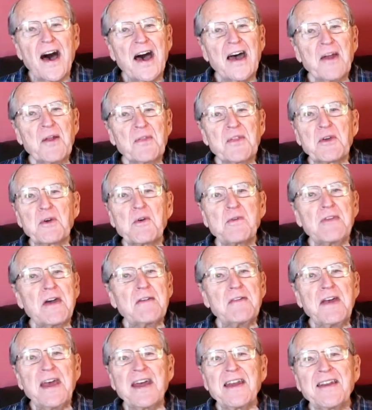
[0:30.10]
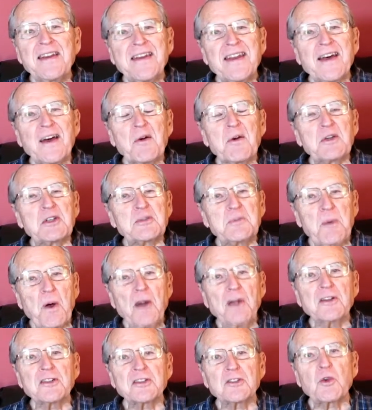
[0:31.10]
I don't think we've ever had a
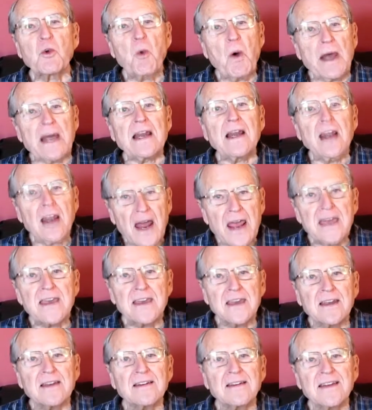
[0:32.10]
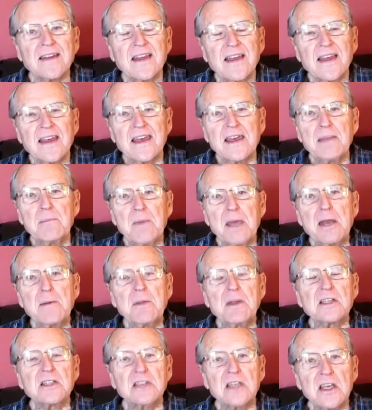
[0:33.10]
response quite like it. It
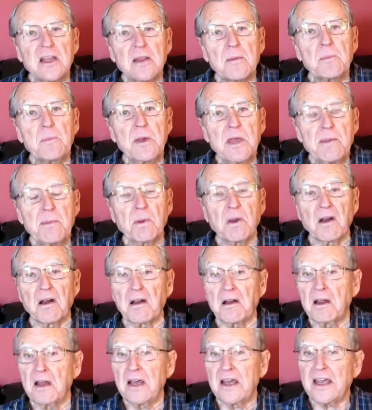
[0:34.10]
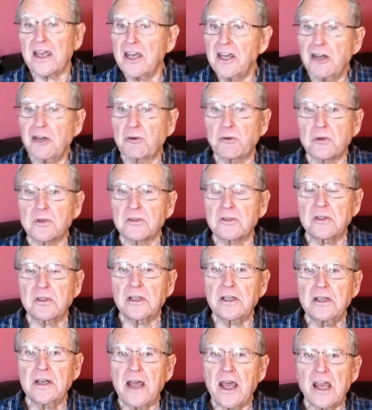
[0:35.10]
made me see that people are
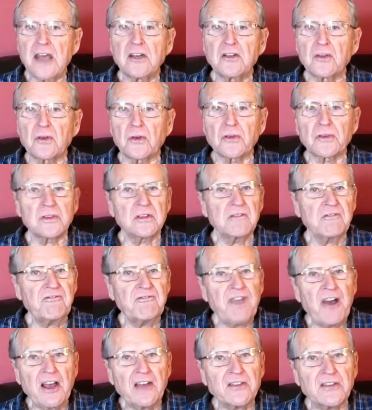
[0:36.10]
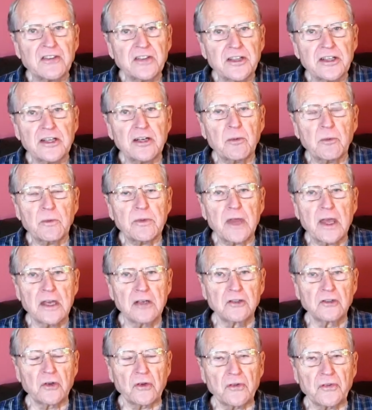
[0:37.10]
interested in angels and fascinated with
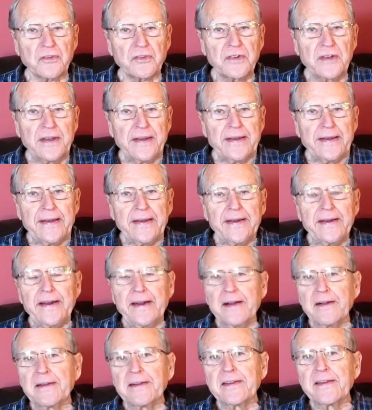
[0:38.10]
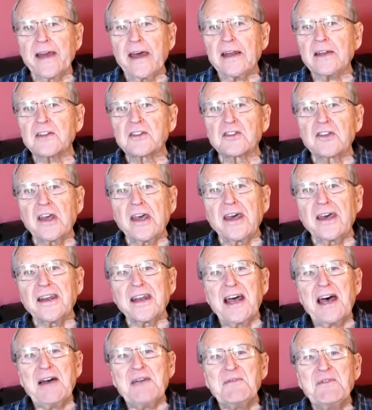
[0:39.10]
angels. Now, that
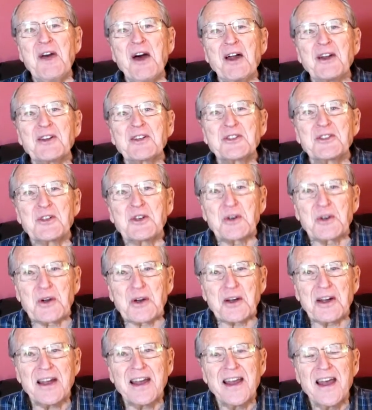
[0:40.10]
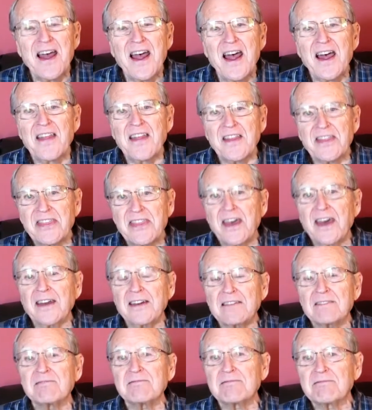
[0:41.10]
said, I'm not sure that
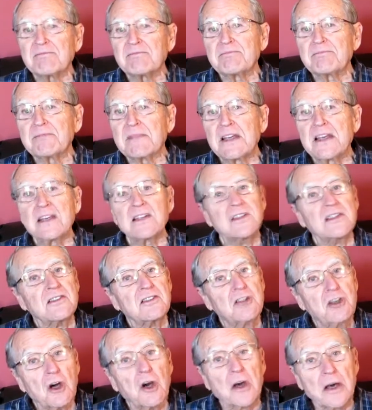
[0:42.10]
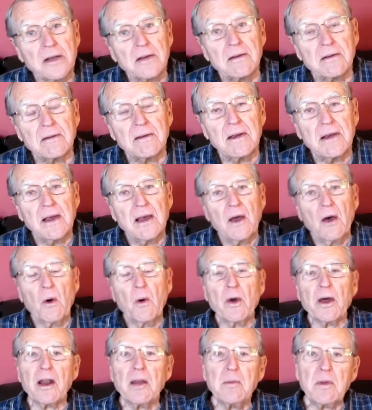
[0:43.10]
that is good.
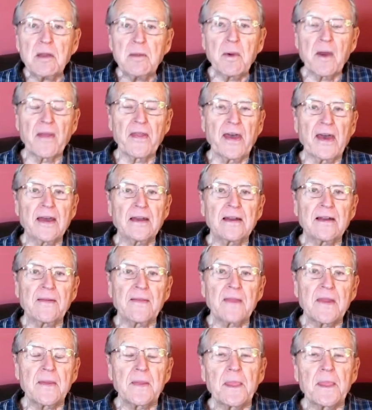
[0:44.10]
What I mean by that?